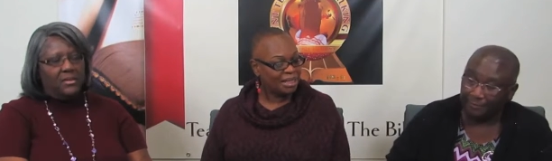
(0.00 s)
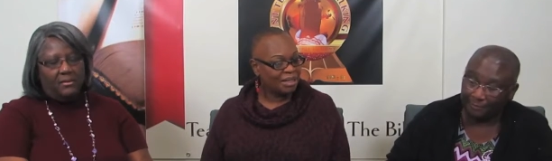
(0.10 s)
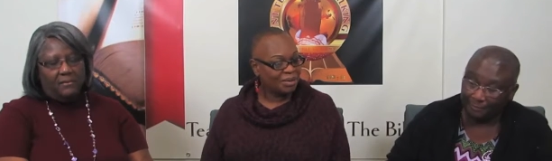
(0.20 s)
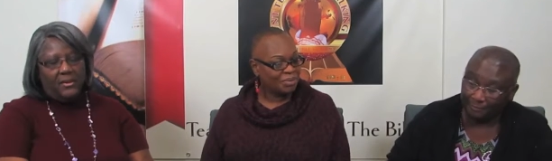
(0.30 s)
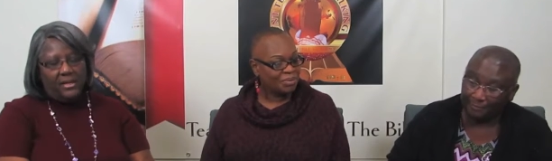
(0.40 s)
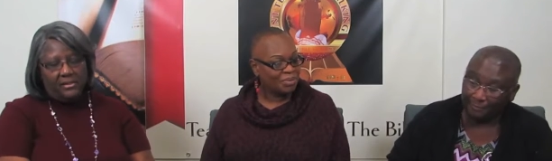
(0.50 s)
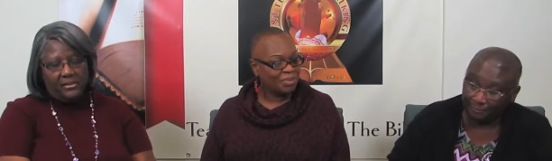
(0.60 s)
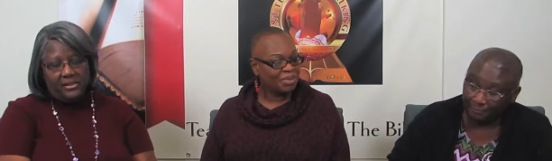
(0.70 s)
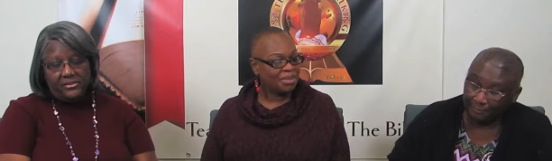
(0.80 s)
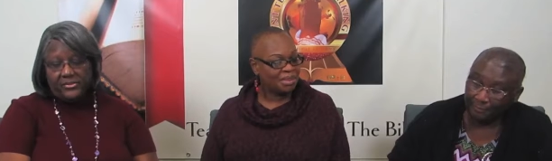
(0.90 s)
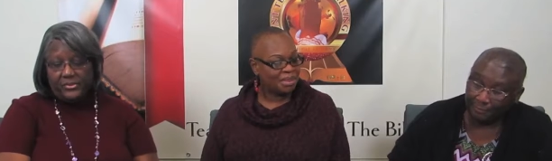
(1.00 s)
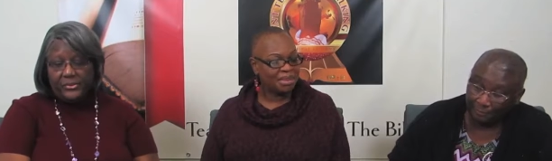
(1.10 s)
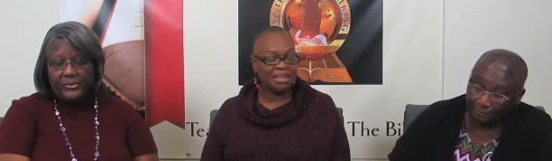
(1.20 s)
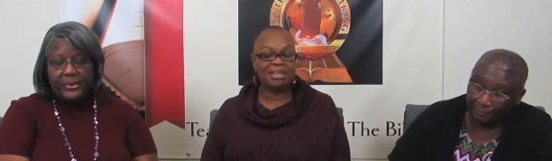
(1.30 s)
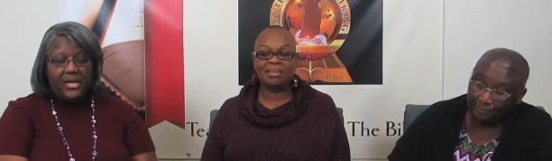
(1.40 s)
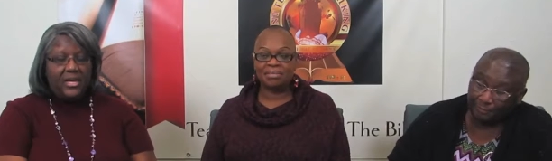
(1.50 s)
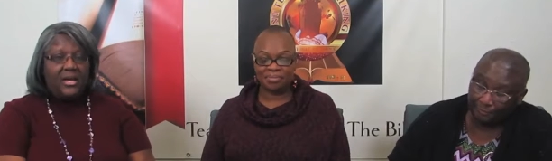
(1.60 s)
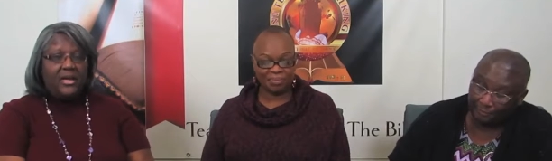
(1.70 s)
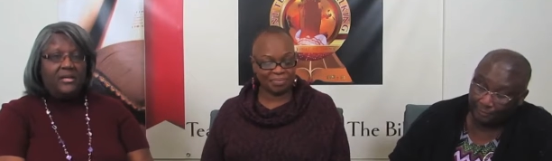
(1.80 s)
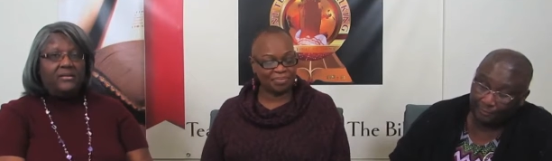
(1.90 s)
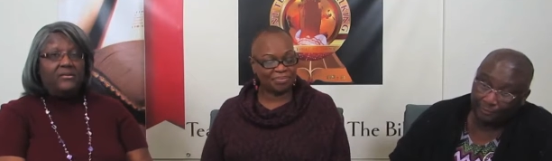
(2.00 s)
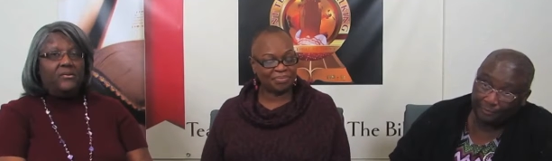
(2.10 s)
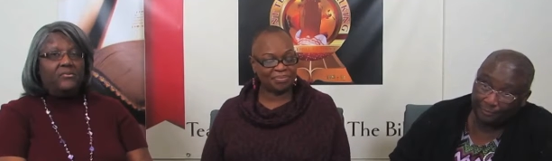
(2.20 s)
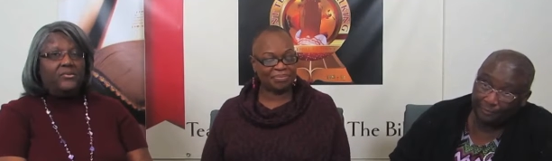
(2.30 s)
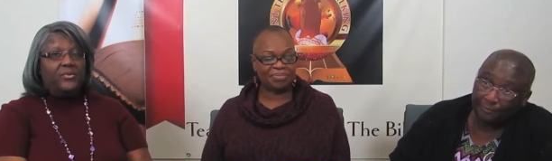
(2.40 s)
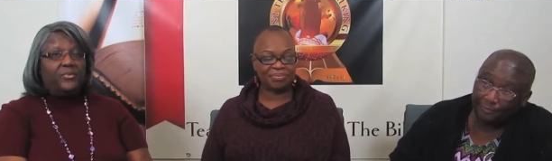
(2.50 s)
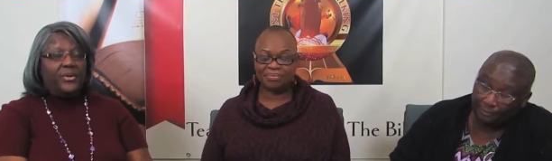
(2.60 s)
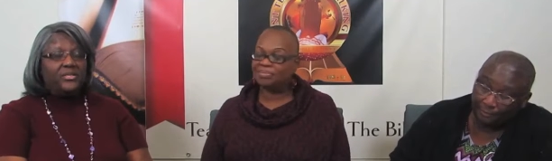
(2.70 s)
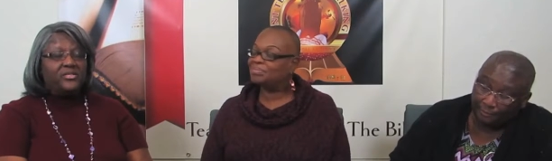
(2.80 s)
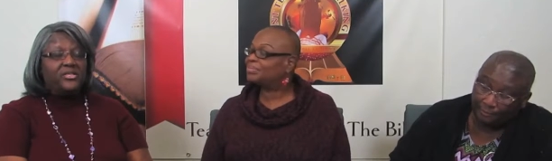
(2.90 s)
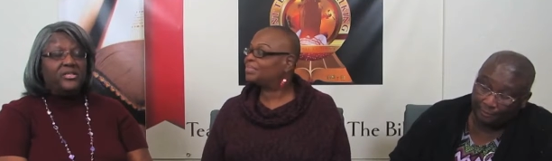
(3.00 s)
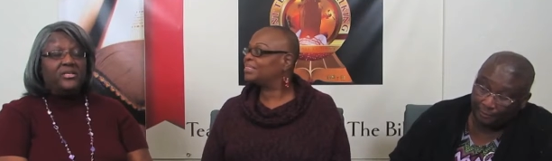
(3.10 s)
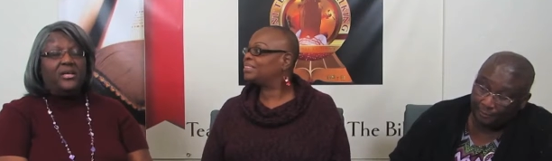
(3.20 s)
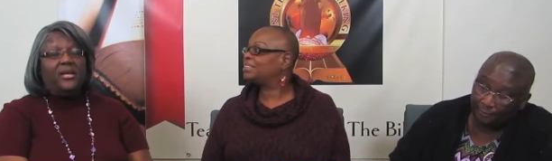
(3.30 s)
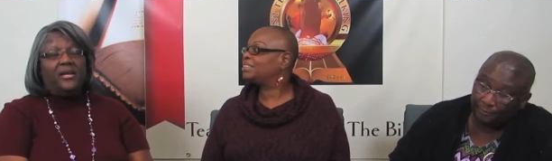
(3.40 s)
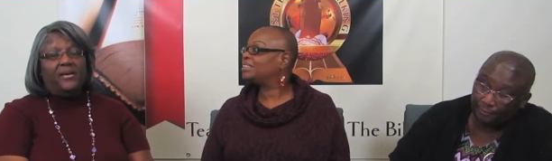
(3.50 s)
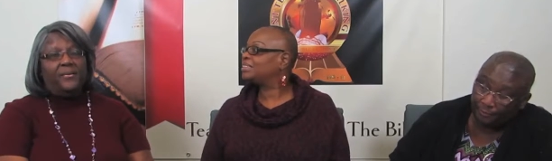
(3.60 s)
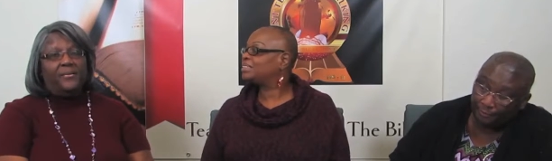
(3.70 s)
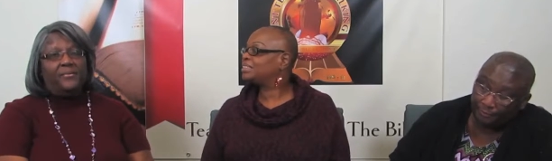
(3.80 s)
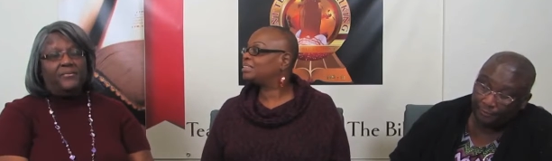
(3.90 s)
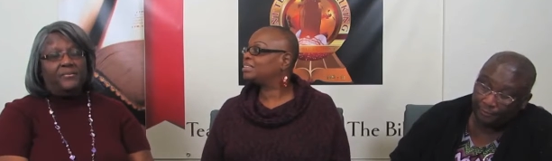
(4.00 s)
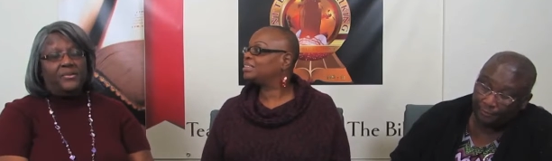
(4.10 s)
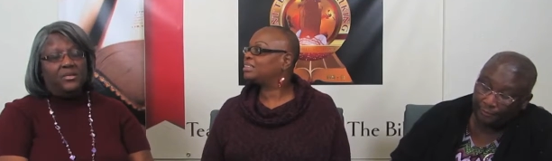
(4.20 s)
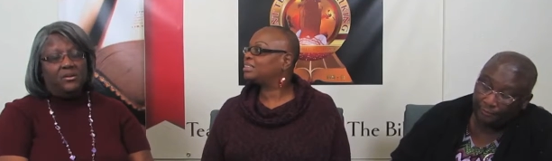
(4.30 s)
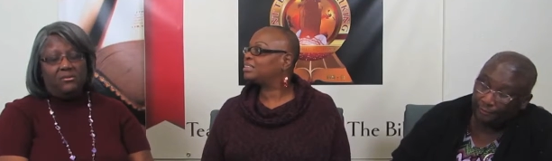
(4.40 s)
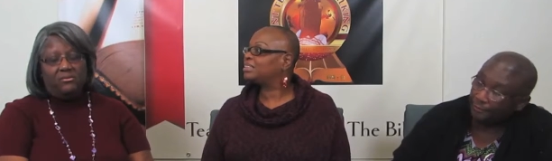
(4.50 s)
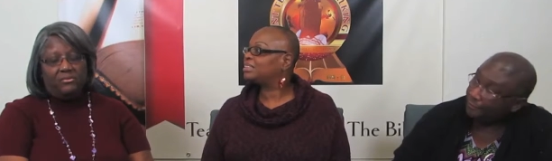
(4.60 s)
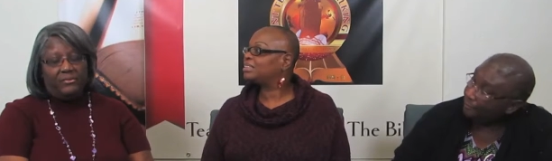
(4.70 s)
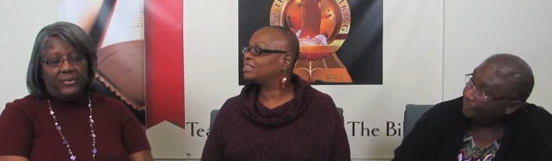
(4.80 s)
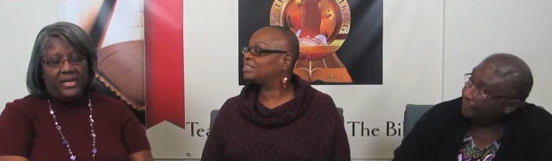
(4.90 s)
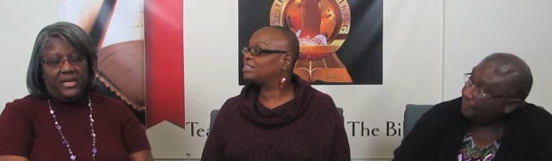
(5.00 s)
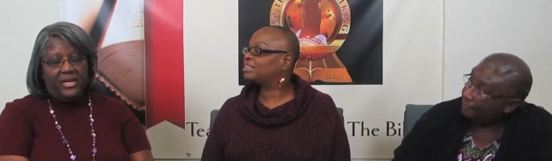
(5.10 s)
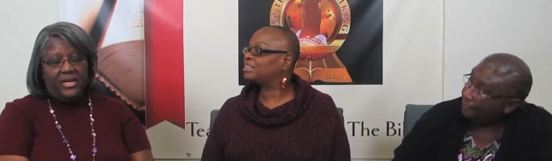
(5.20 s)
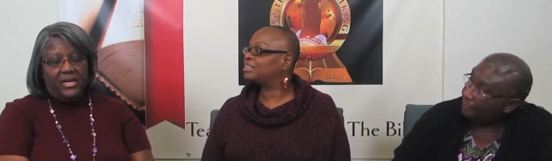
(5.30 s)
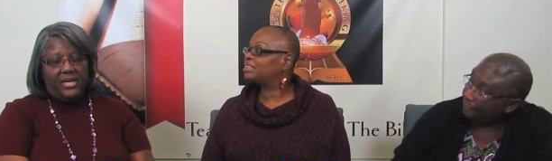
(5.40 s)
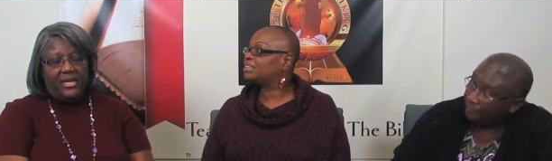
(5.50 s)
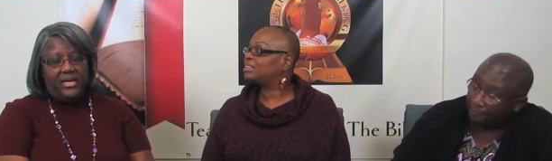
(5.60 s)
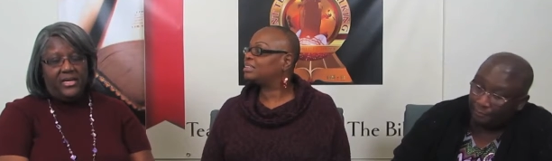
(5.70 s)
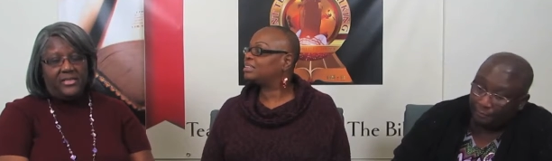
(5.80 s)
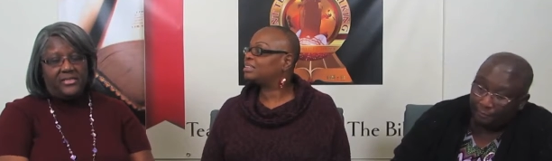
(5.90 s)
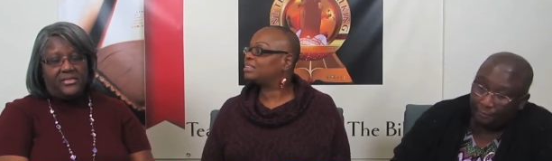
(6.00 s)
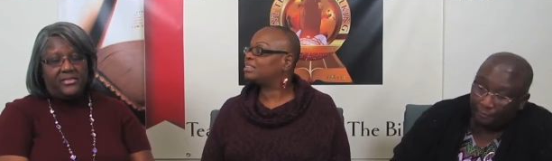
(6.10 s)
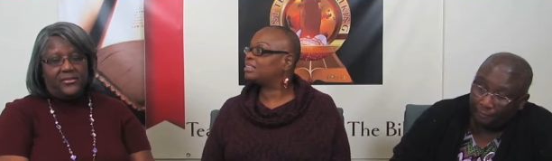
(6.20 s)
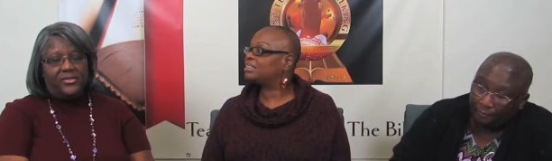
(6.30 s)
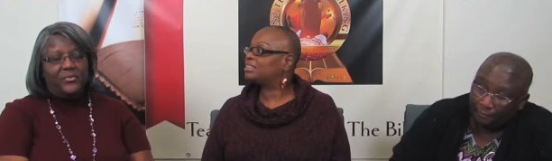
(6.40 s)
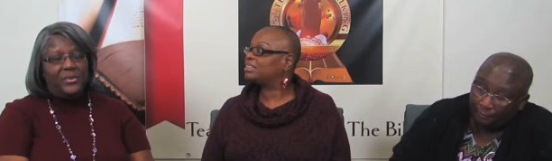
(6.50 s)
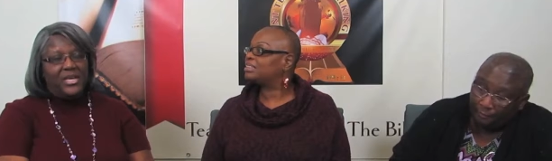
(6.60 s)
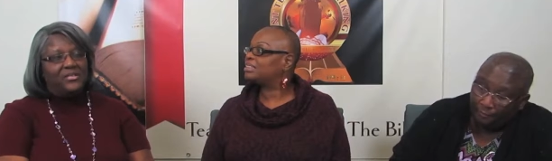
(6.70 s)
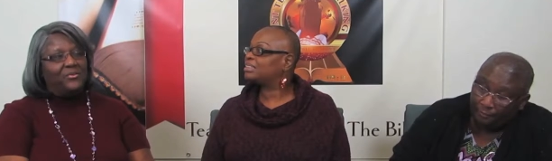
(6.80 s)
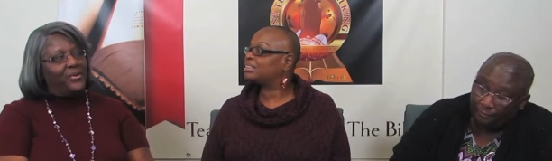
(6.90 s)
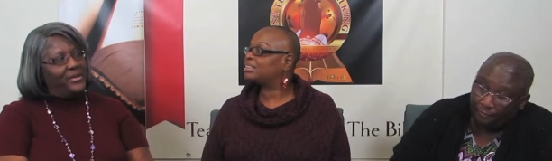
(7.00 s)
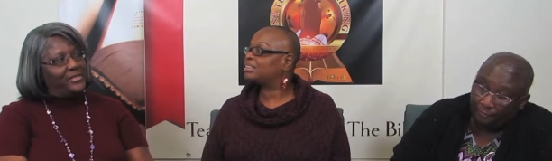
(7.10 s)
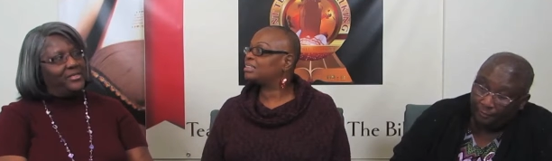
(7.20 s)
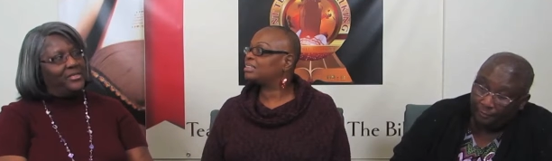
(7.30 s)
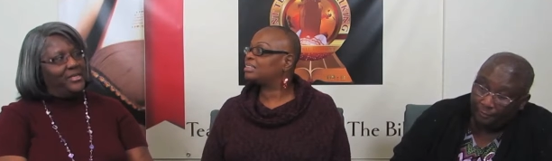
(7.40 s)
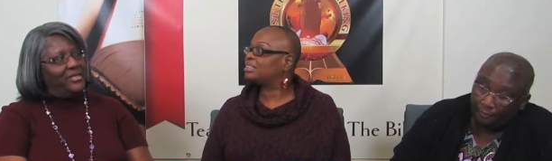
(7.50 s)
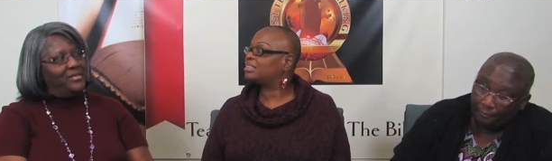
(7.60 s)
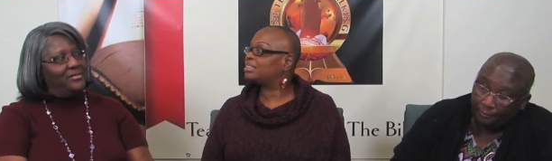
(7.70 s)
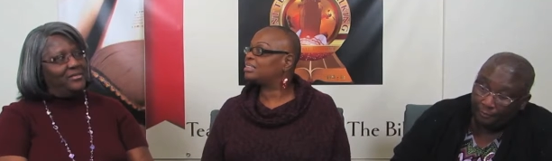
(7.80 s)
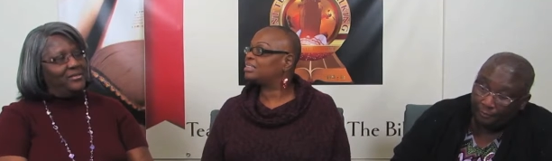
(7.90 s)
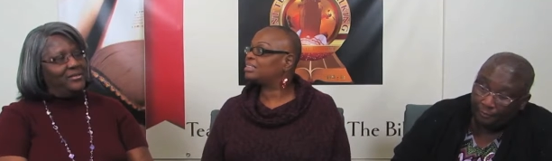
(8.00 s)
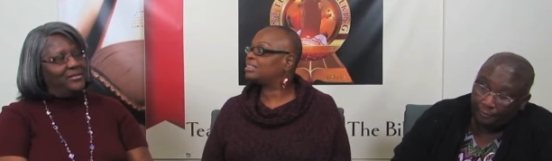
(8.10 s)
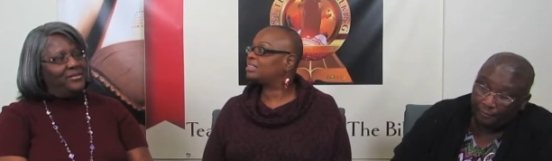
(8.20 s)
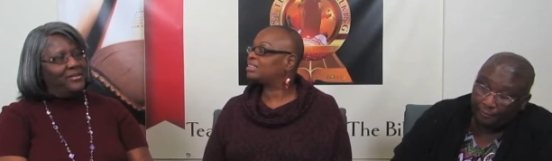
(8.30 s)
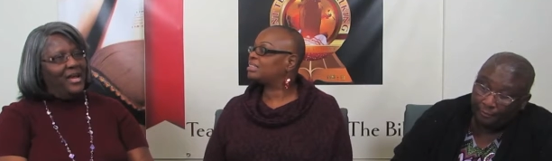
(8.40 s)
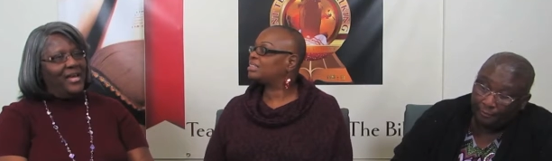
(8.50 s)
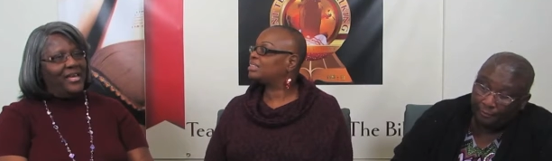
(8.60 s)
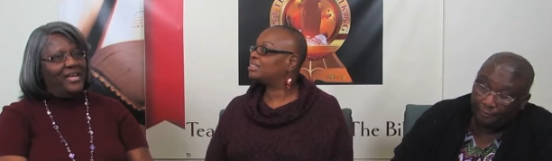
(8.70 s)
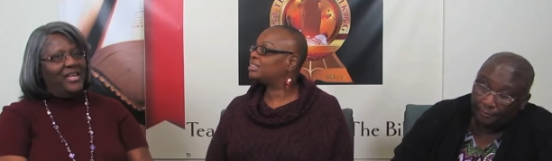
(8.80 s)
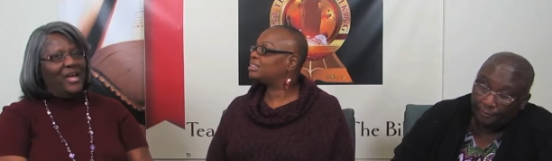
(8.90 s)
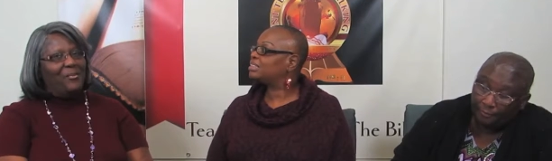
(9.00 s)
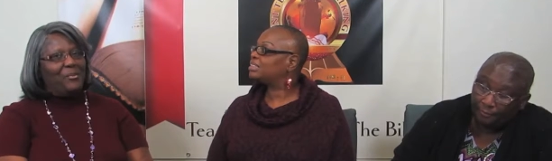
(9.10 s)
Speaker 1: Yeah, that's true. And depression, um, you know, it's to me, depression is I can't have